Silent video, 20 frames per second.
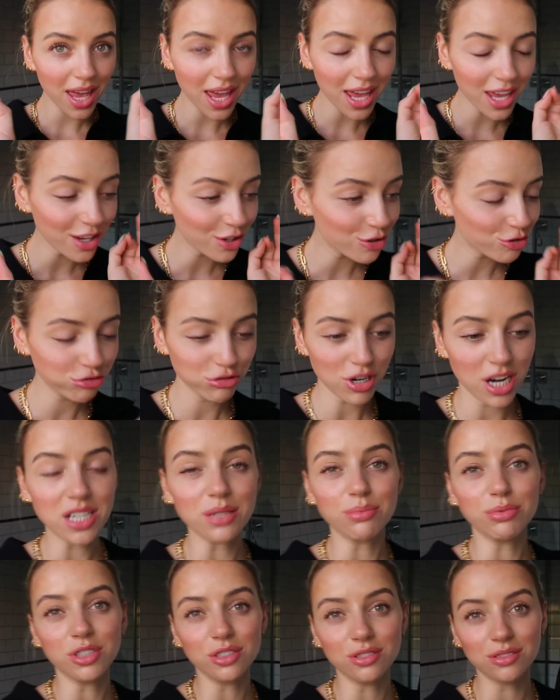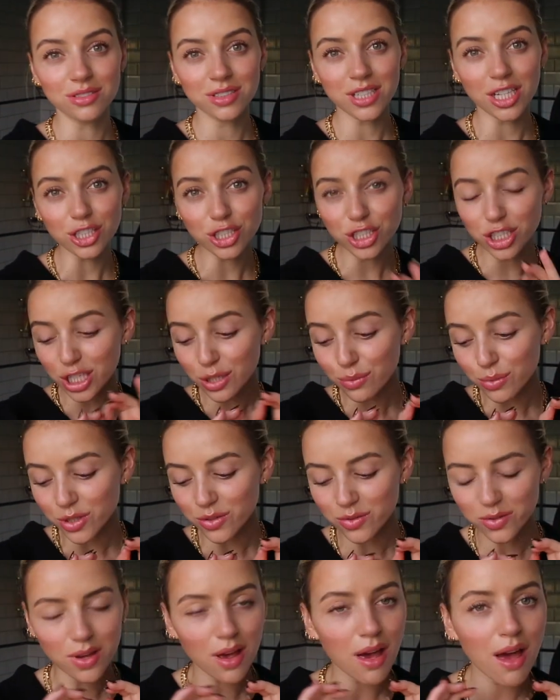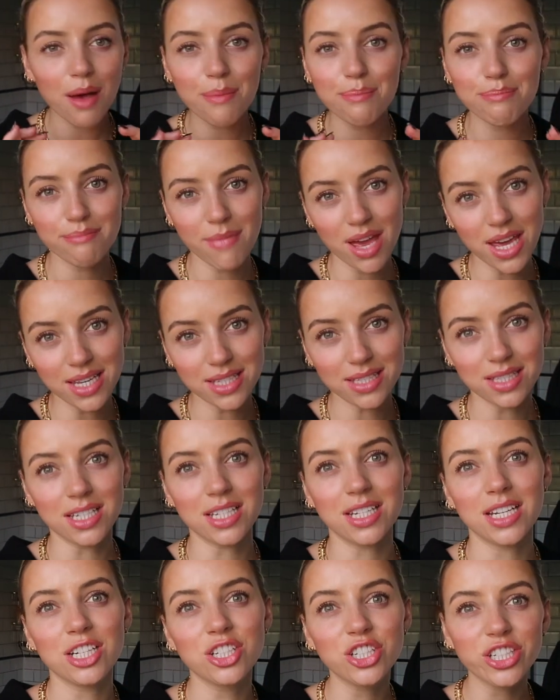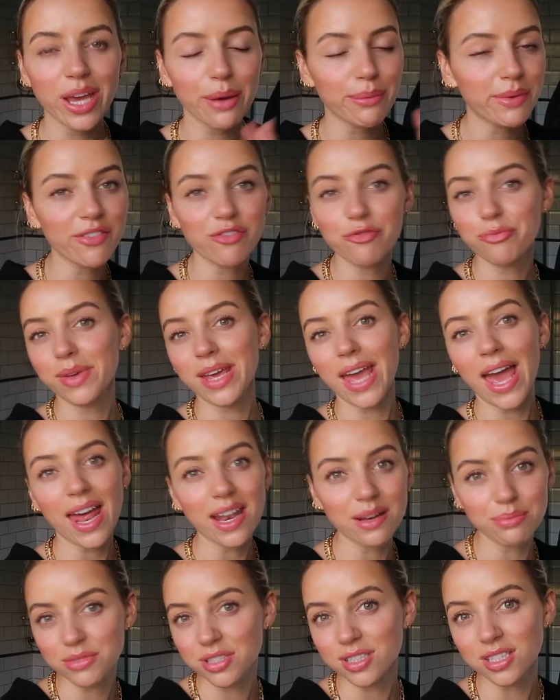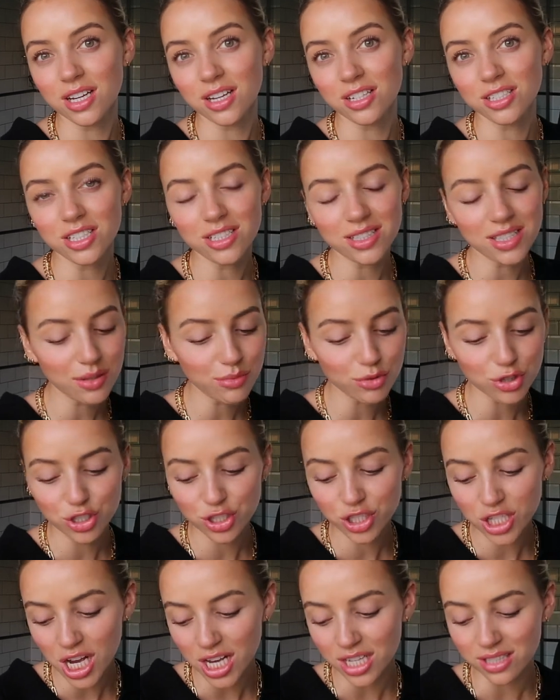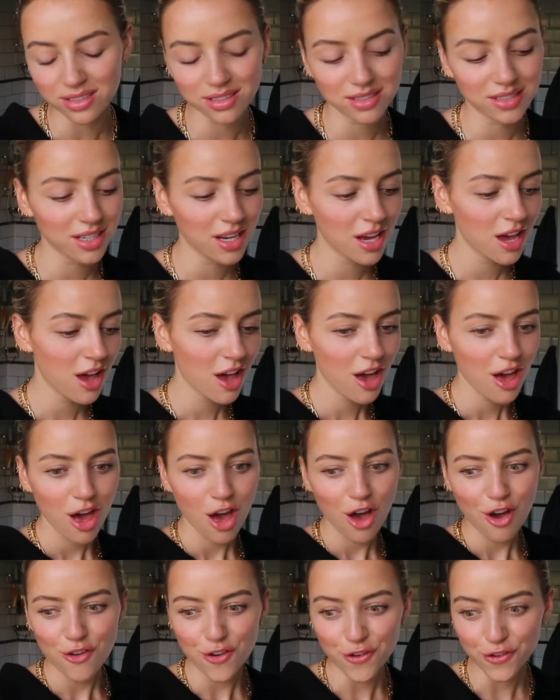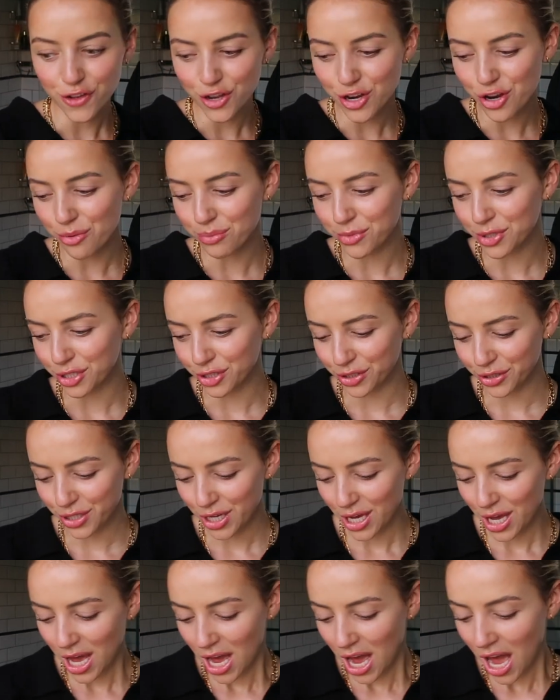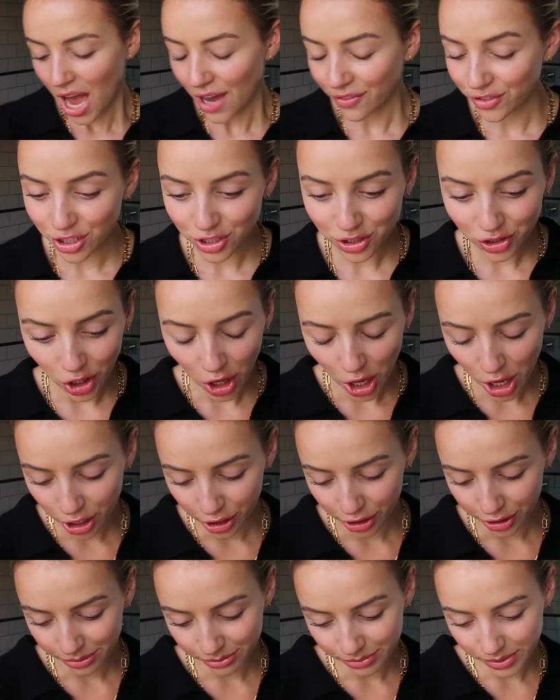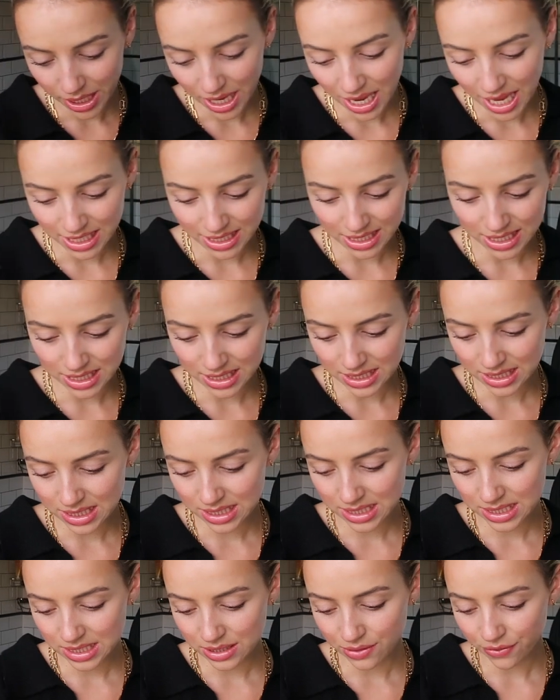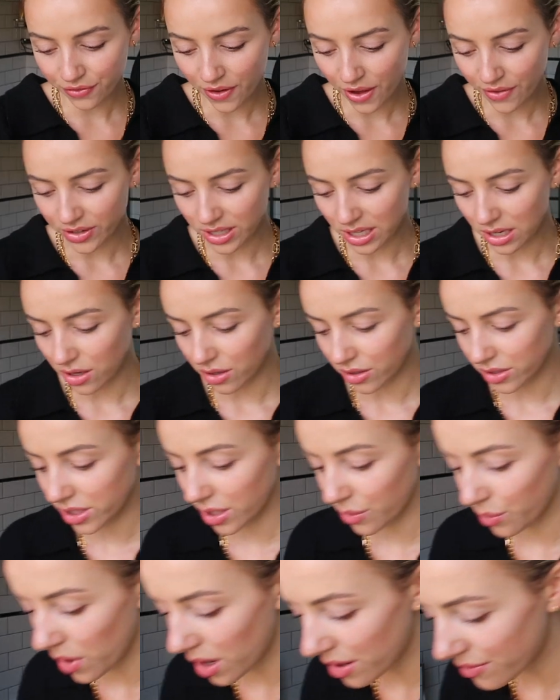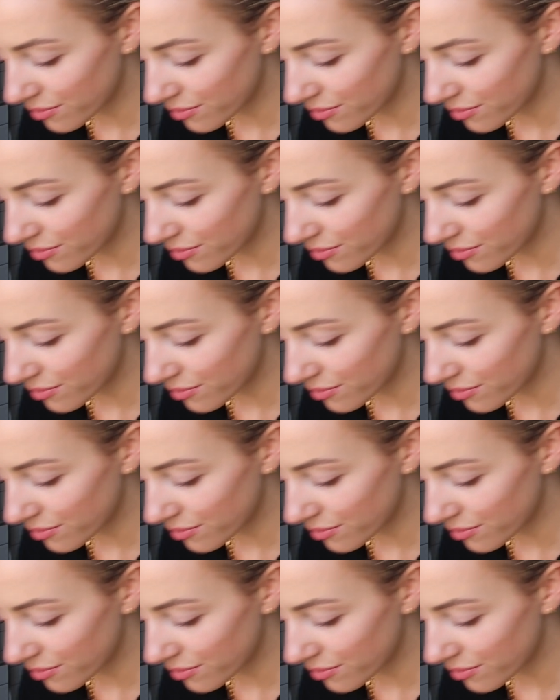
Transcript: Incredible. Like, she was amazing. And she kept giving me head massages. It was just phenomenal. I just got home and it's 5 o'clock. So what